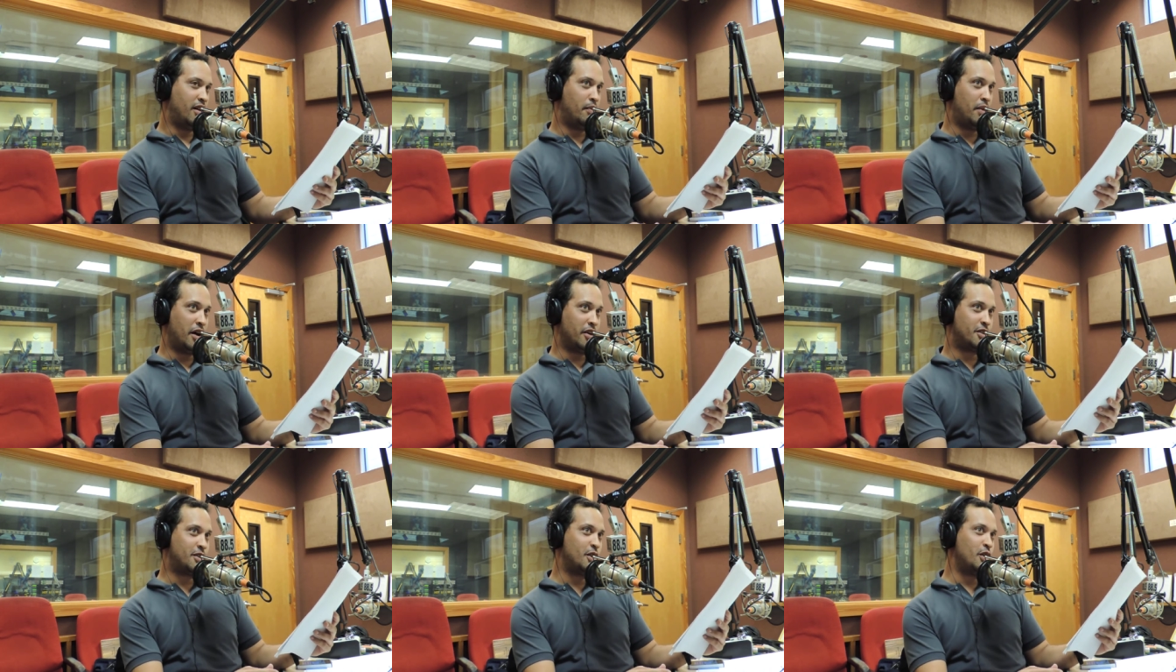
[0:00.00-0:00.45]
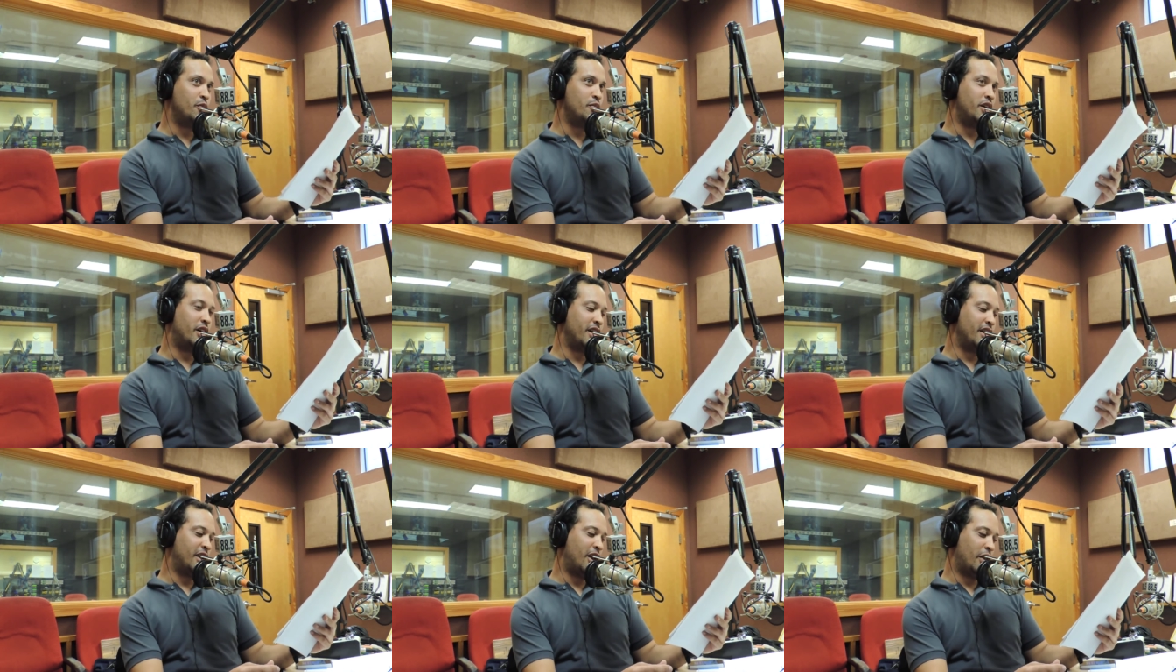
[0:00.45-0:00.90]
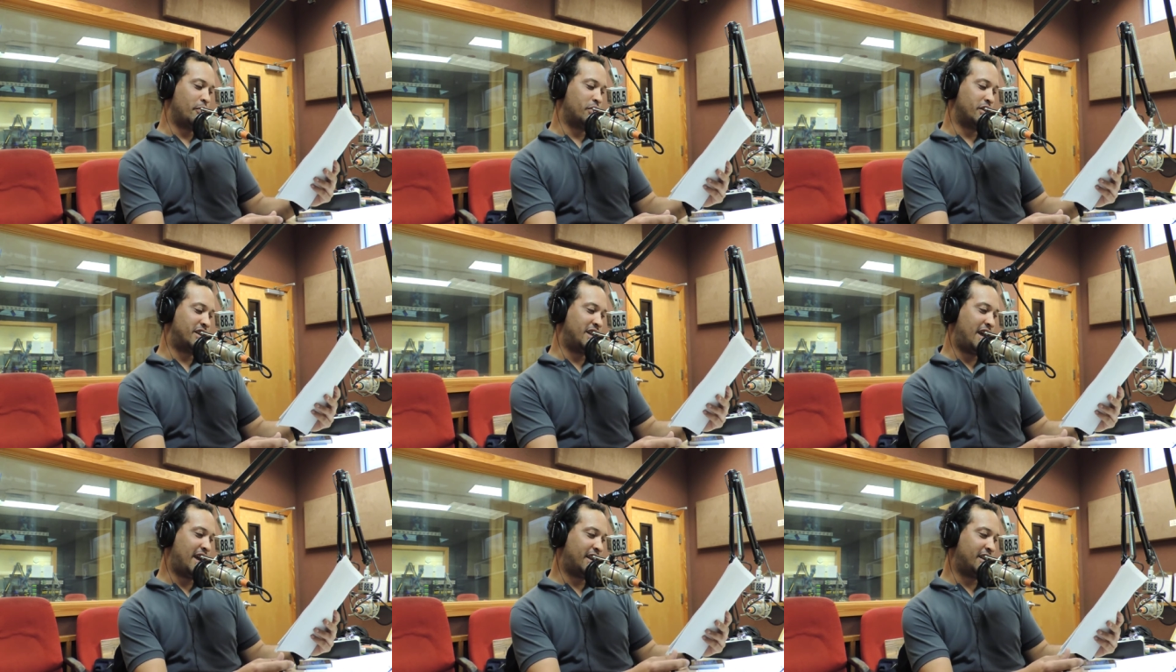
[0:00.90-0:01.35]
about two million on
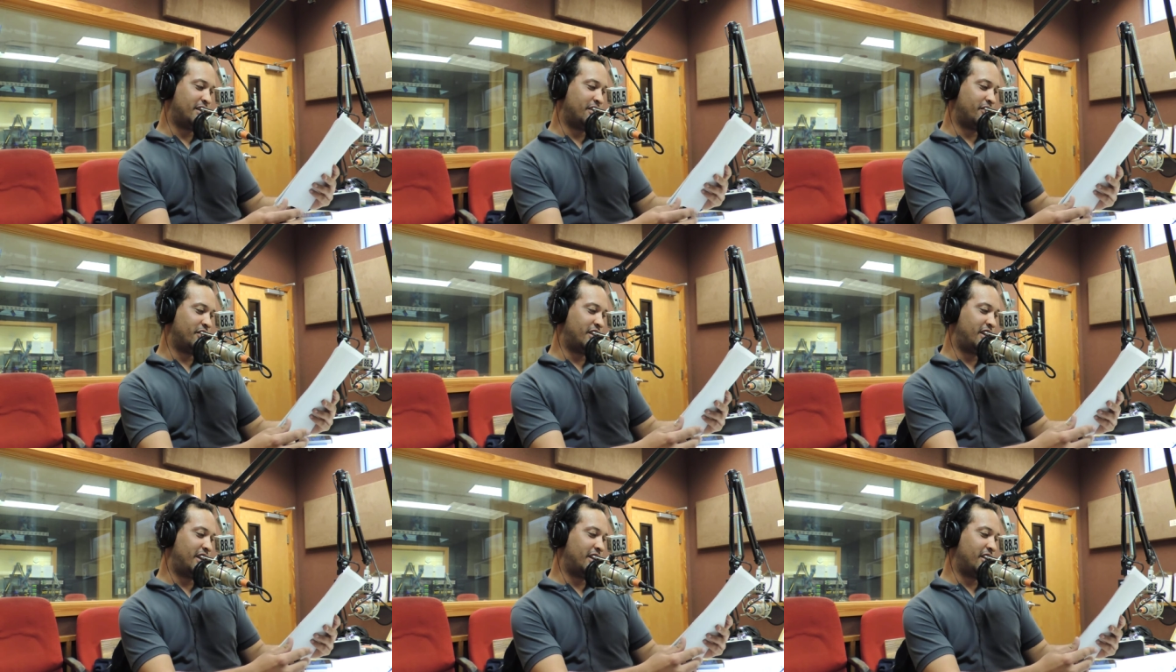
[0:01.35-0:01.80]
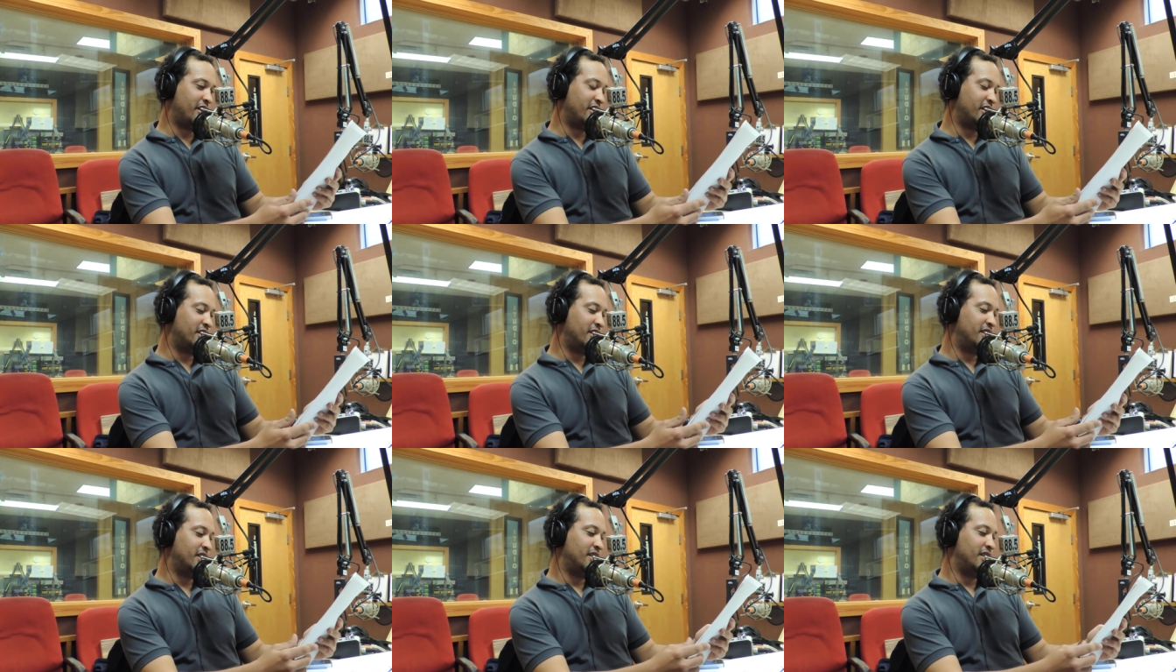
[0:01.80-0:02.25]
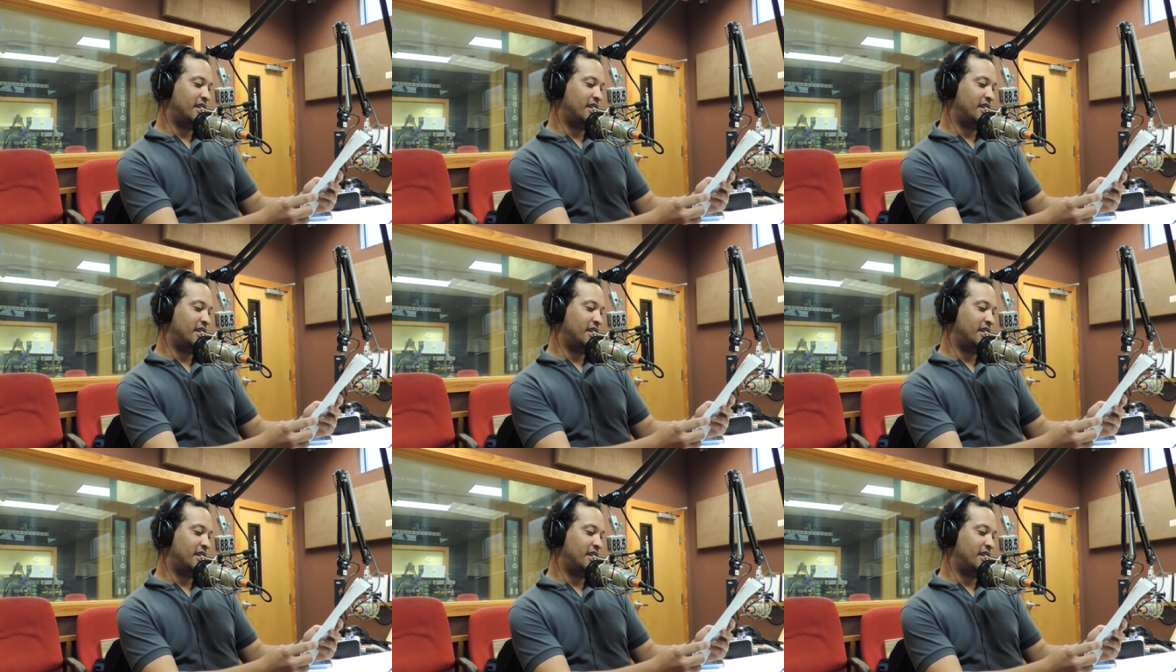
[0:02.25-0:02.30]
protective gear,